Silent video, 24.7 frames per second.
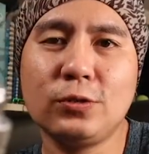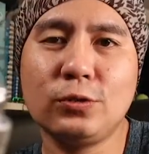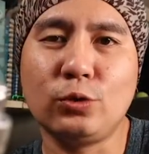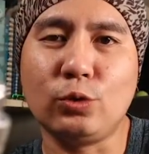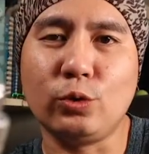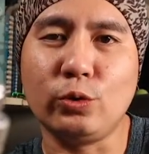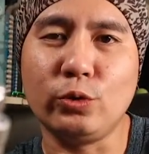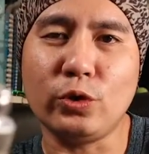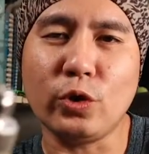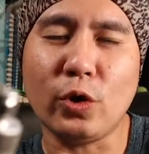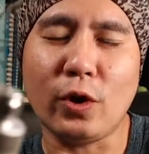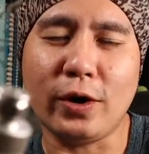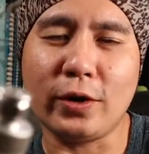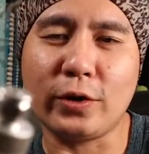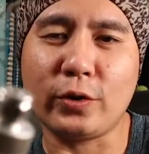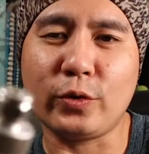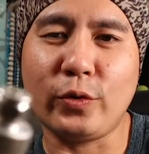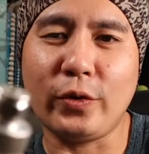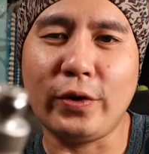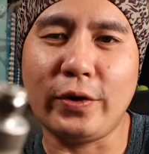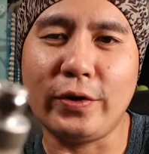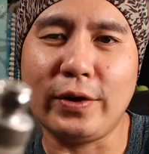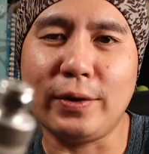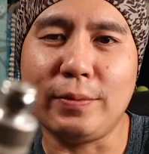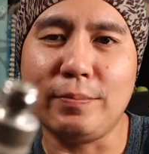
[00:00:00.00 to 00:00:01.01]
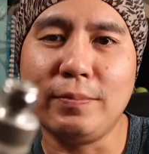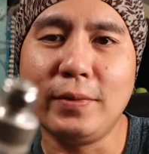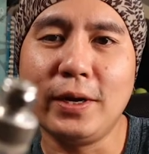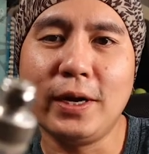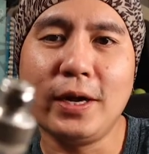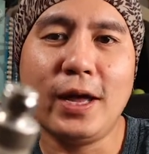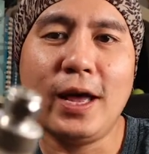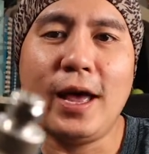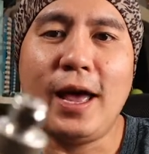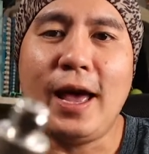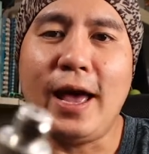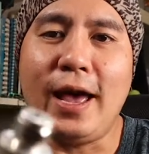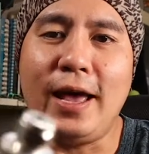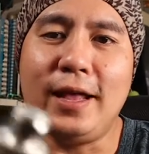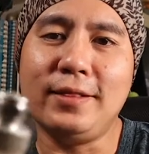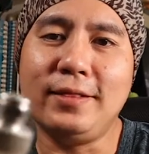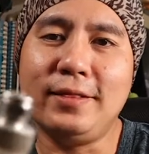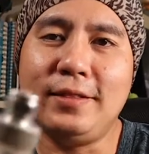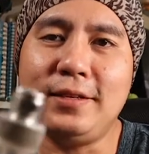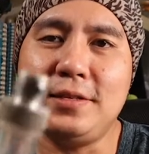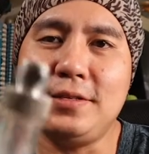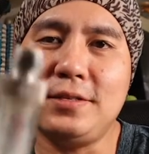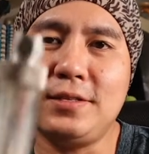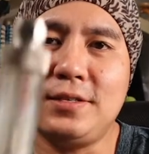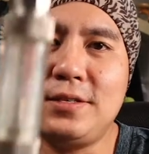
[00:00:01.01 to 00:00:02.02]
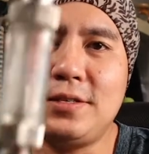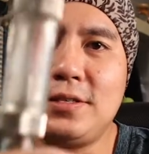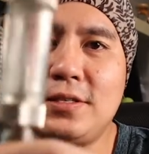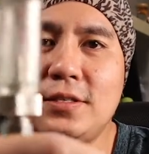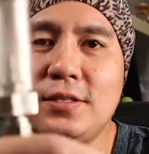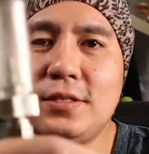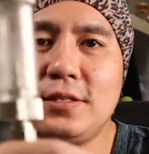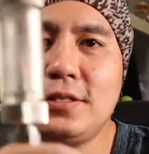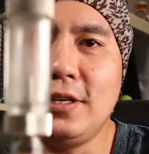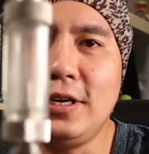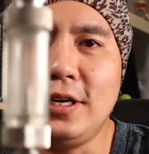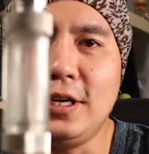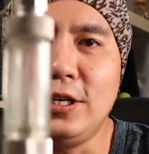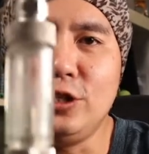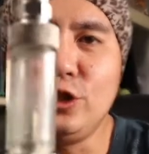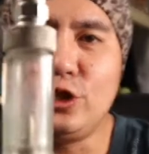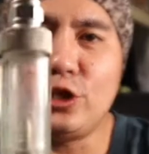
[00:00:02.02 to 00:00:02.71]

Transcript: to your aquarium. And this in